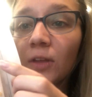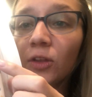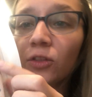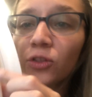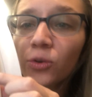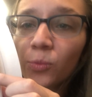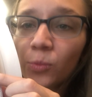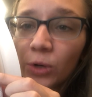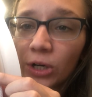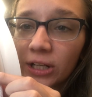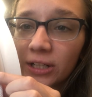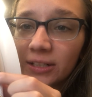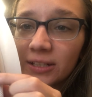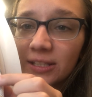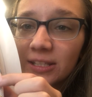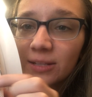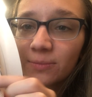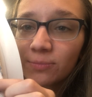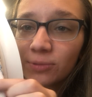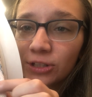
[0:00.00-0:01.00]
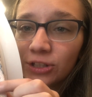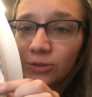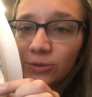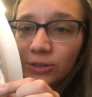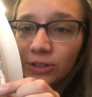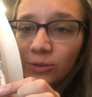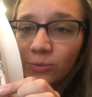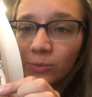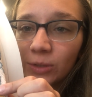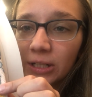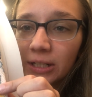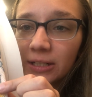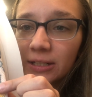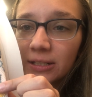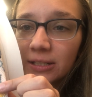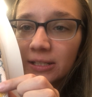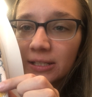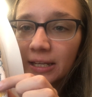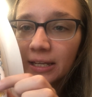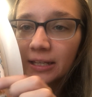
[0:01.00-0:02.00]
The words, the blue in the
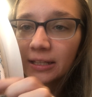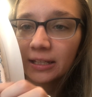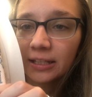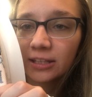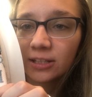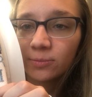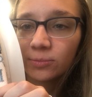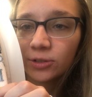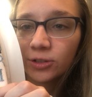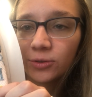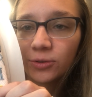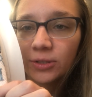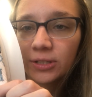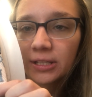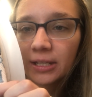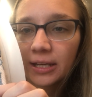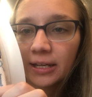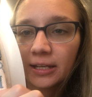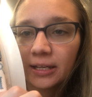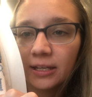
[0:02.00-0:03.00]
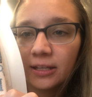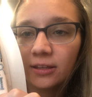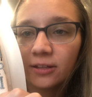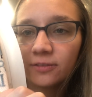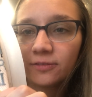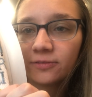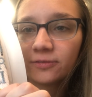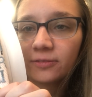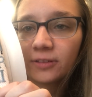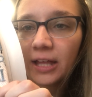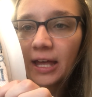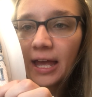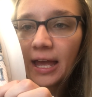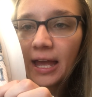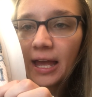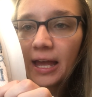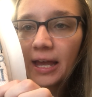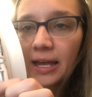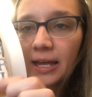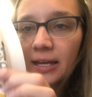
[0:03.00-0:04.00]
words, and like the blue is like in the
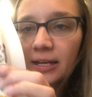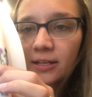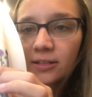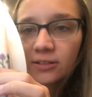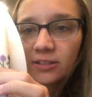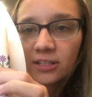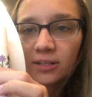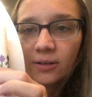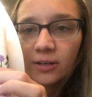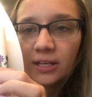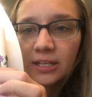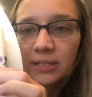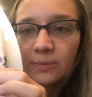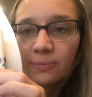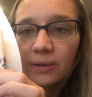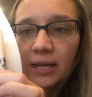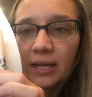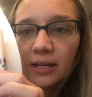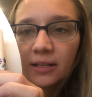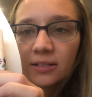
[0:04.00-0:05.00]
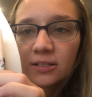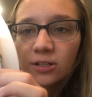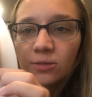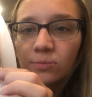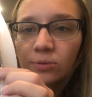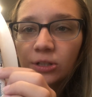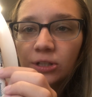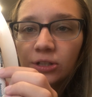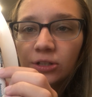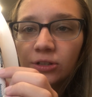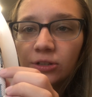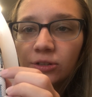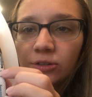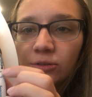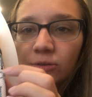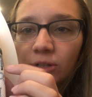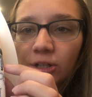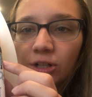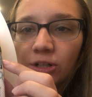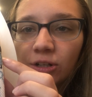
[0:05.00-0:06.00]
flag, so his pants are
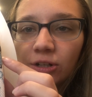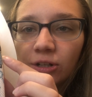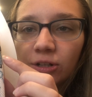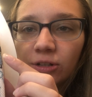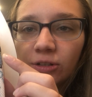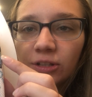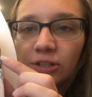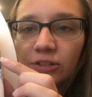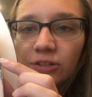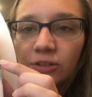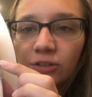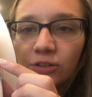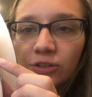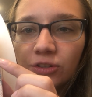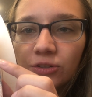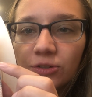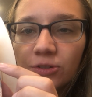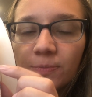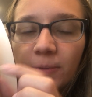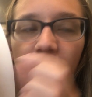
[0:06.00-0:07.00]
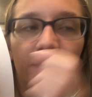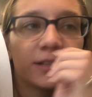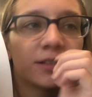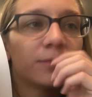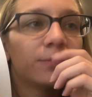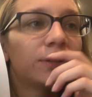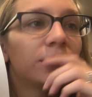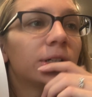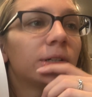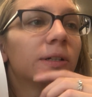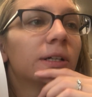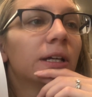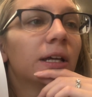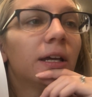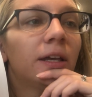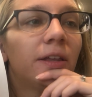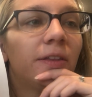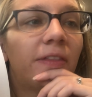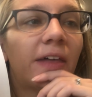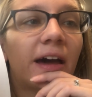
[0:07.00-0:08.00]
blue, this little dude's pants are blue.
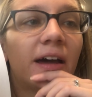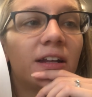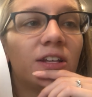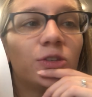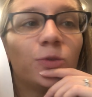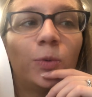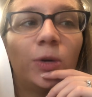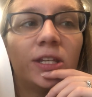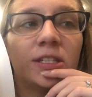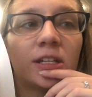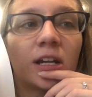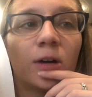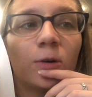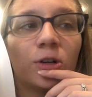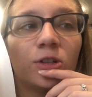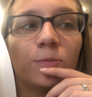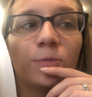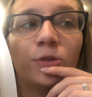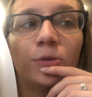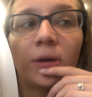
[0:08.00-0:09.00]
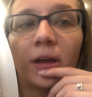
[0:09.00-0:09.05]
That is Weeks Dye Works Blue